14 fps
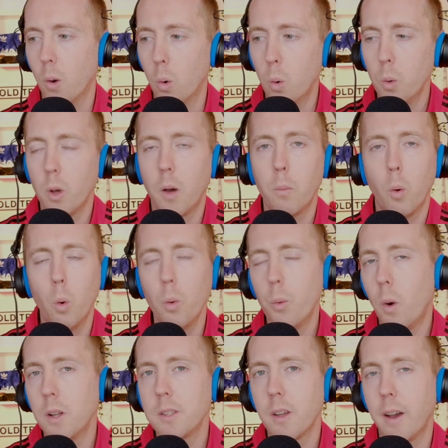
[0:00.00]
All the, all the
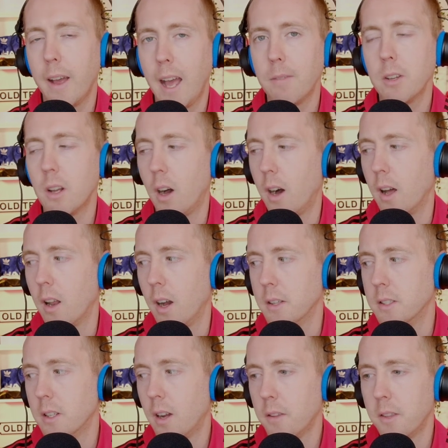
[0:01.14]
ones I haven't
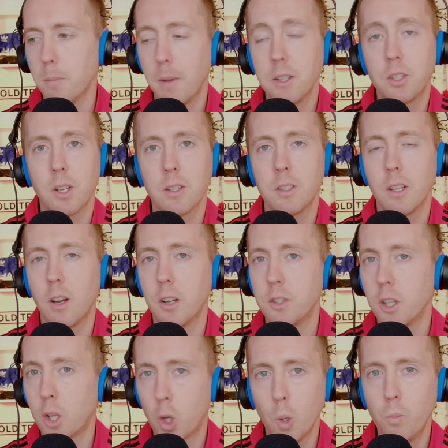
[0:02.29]
highlighted, I think Manchester
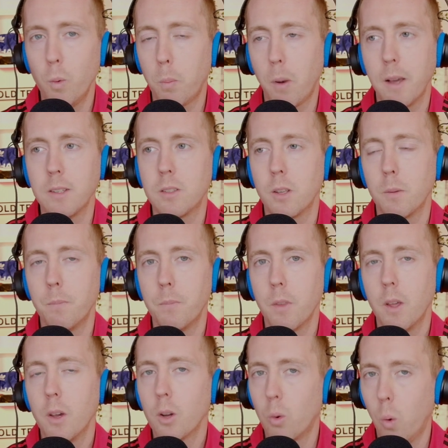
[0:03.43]
United could replace them
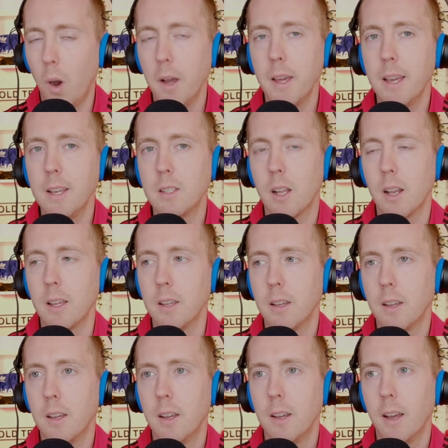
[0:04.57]
quite easily
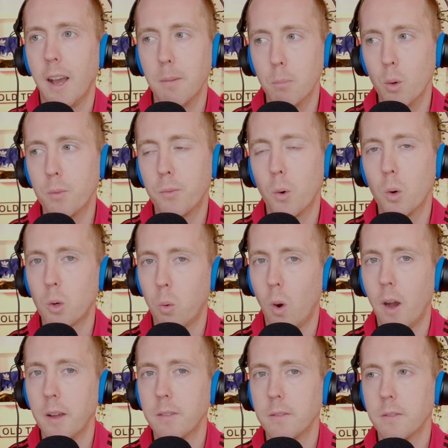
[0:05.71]
and move forward
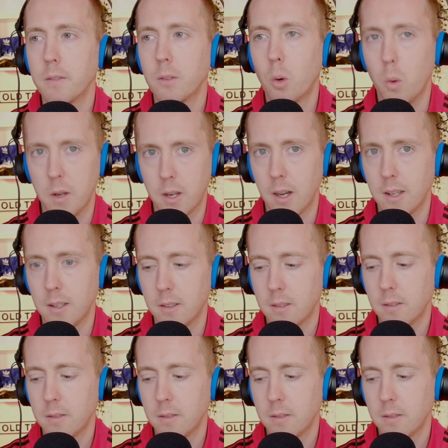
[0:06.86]
quite quickly.